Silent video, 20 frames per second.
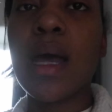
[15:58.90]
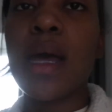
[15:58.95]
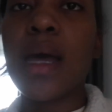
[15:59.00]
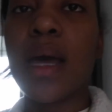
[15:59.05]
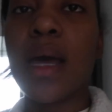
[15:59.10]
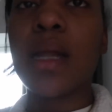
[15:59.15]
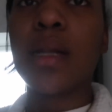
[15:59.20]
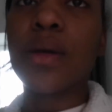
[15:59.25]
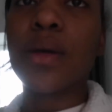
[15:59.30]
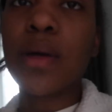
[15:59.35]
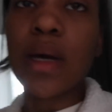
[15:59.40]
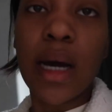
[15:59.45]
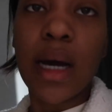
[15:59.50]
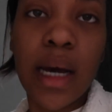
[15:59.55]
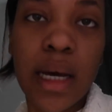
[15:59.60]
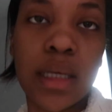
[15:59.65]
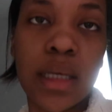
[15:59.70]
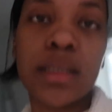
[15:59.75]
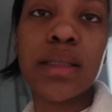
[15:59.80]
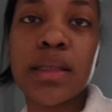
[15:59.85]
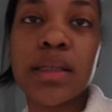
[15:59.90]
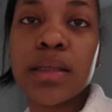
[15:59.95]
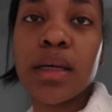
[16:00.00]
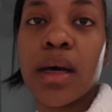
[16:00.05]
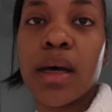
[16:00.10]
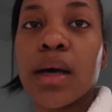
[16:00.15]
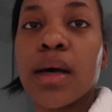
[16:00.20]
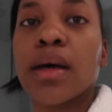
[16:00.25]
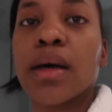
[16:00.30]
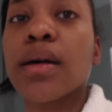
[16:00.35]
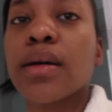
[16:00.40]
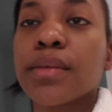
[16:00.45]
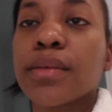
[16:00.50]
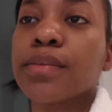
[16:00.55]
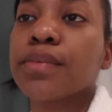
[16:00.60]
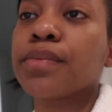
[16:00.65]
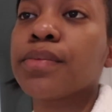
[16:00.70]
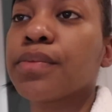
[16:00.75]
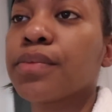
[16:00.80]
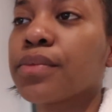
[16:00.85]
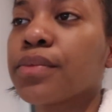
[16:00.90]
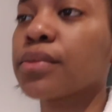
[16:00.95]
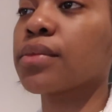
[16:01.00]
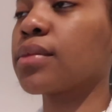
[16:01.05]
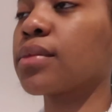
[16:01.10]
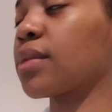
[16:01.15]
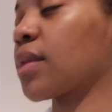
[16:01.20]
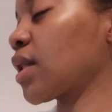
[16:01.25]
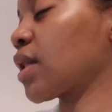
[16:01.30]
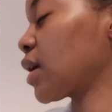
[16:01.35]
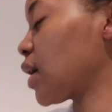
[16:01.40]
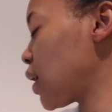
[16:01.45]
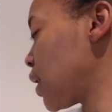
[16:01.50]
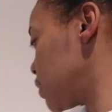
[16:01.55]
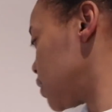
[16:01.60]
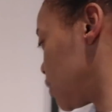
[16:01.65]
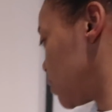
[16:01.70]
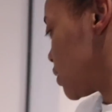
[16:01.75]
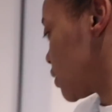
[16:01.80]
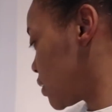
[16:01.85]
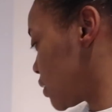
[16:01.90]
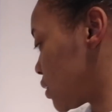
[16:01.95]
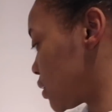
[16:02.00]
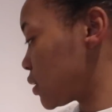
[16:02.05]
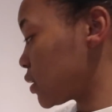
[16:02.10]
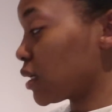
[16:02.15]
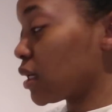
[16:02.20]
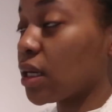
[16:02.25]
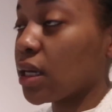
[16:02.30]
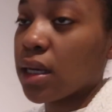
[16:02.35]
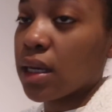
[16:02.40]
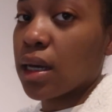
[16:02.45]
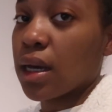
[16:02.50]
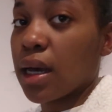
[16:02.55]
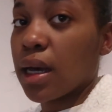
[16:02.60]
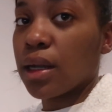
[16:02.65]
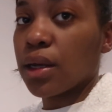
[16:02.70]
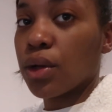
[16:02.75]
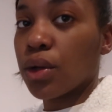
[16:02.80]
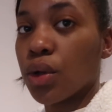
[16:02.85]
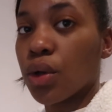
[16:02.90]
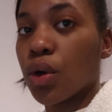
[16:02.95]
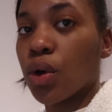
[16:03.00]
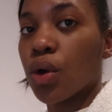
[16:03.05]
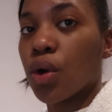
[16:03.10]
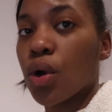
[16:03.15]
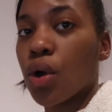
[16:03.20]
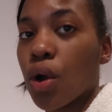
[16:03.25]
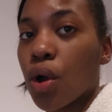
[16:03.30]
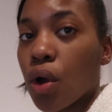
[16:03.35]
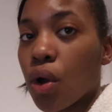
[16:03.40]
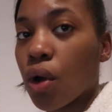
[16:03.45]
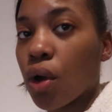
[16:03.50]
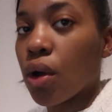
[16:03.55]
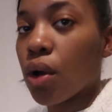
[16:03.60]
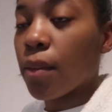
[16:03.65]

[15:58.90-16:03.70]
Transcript: Hello guys, as you can see, I look,